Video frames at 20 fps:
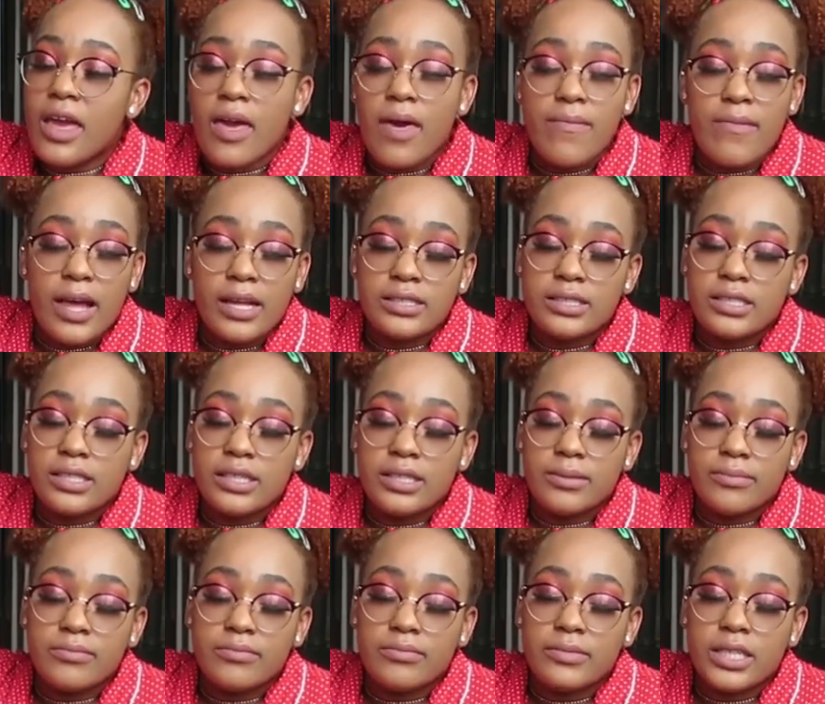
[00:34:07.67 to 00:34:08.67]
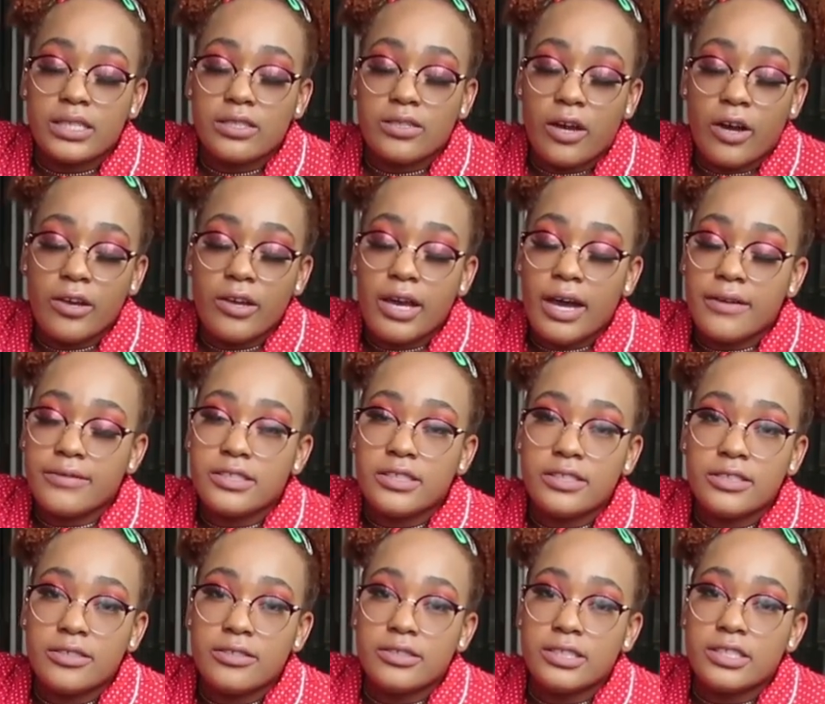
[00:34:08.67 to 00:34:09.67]
And that's it. That's all you have to
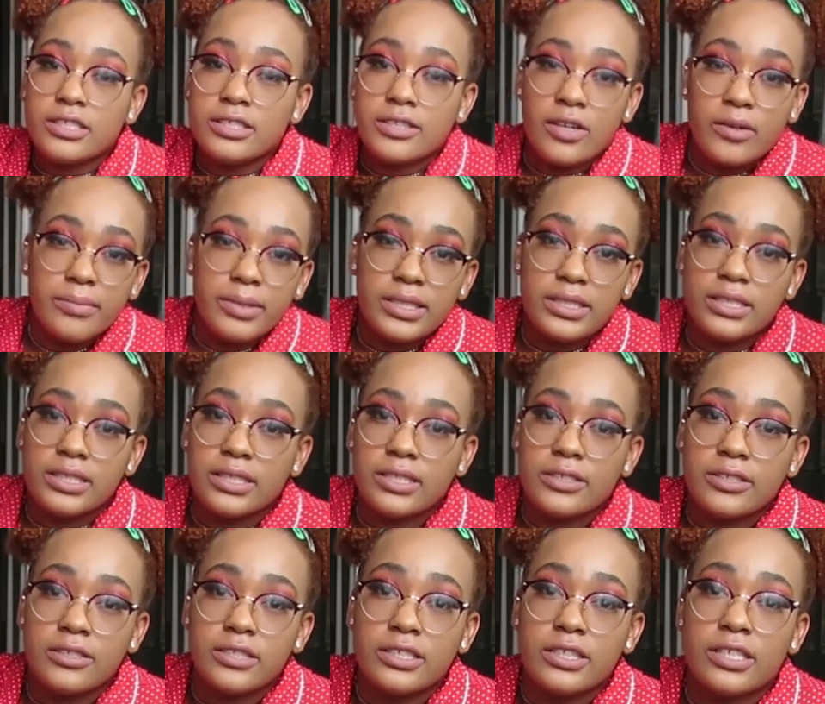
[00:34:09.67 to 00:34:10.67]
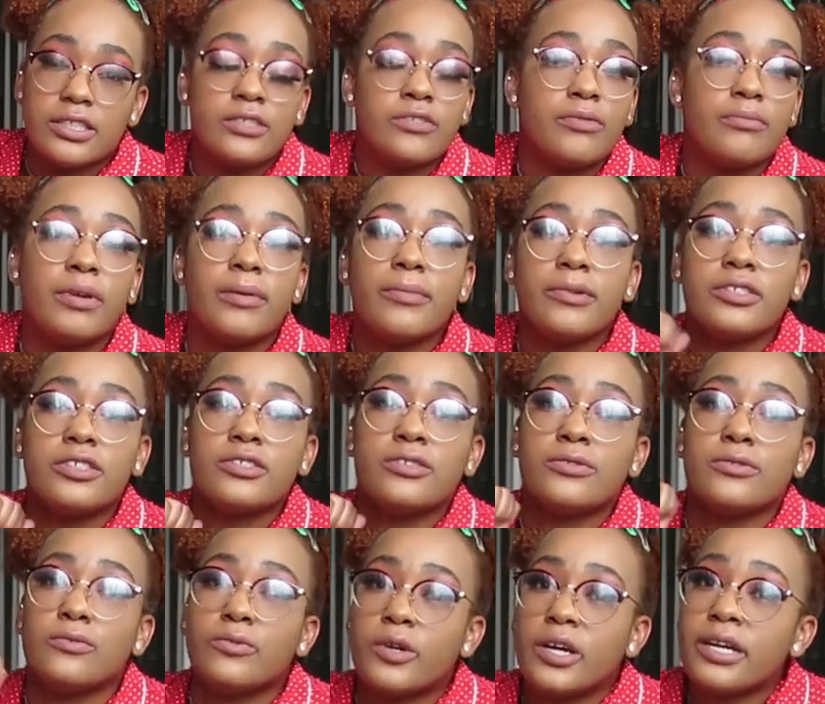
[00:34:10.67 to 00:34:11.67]
do. It's no big deal. Just remember
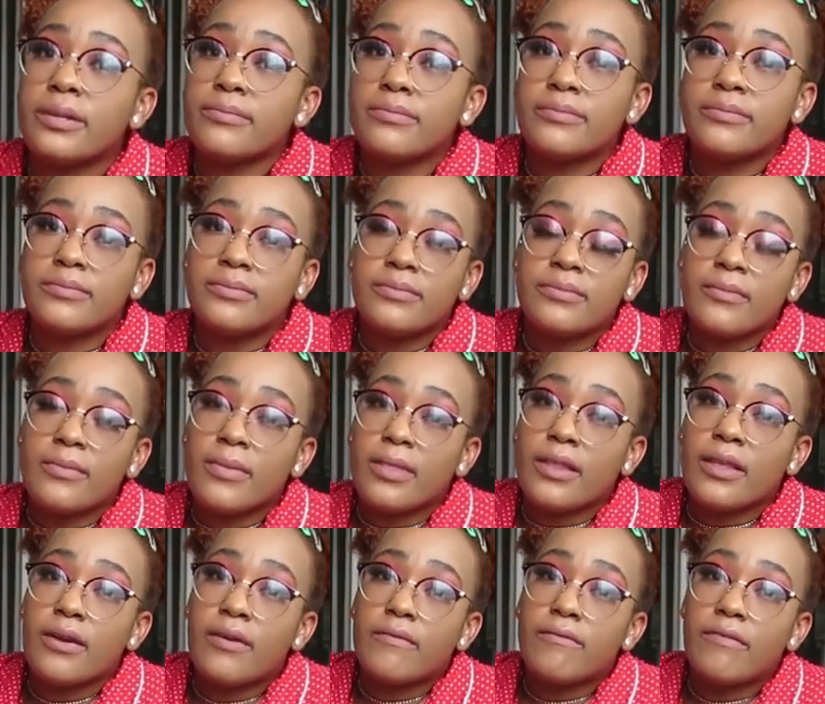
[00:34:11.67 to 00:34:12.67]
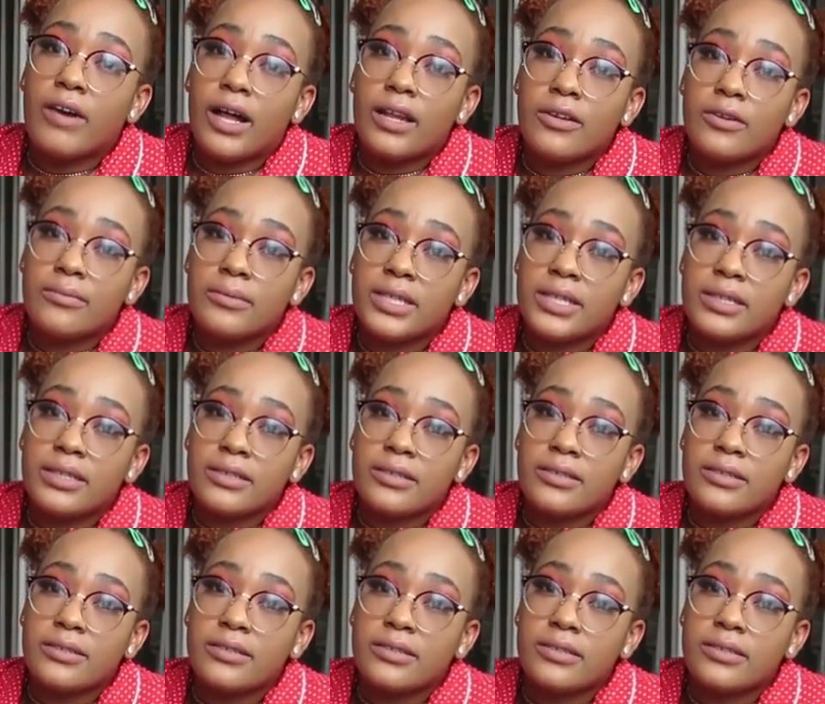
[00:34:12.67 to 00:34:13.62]
to, one, follow me,